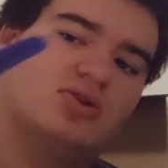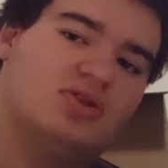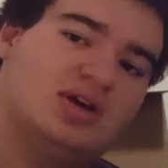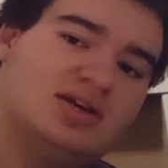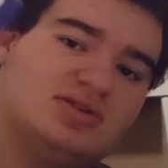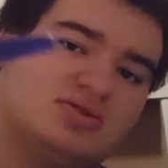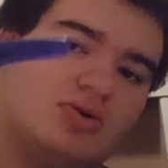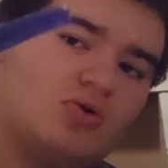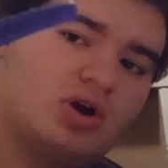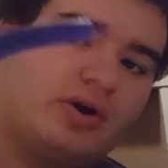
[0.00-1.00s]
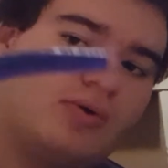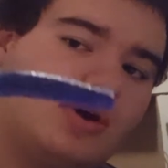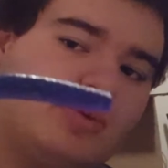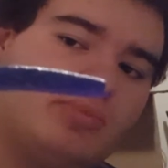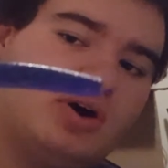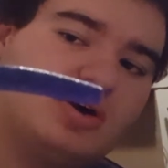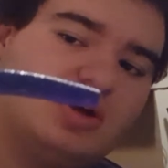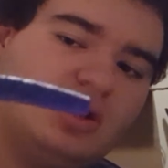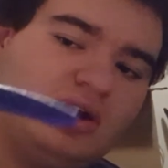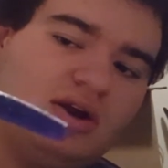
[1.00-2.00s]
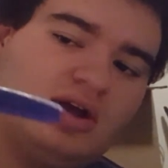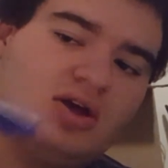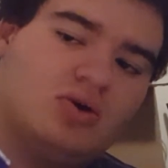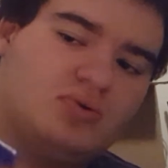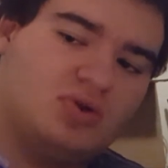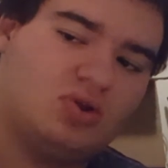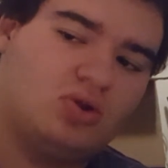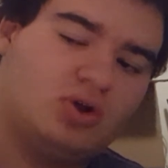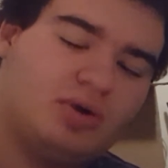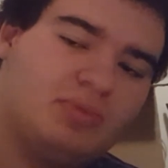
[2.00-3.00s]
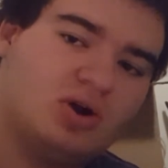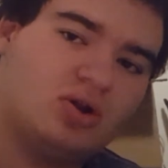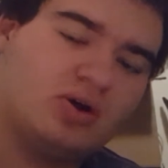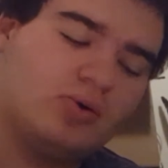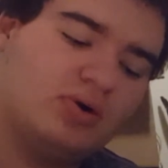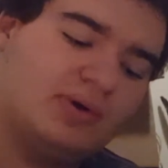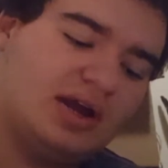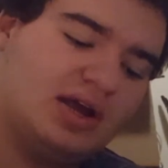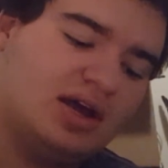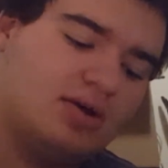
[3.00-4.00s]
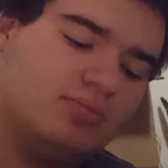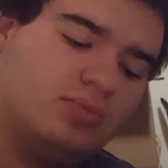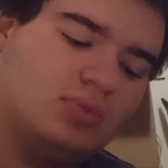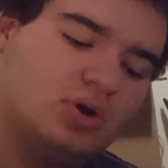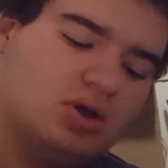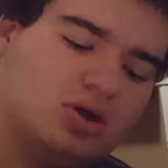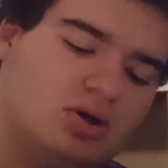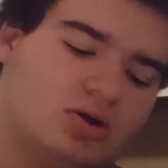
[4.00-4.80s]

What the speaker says: either this or a green pumpkin with a little bit of Liquid Mayhem,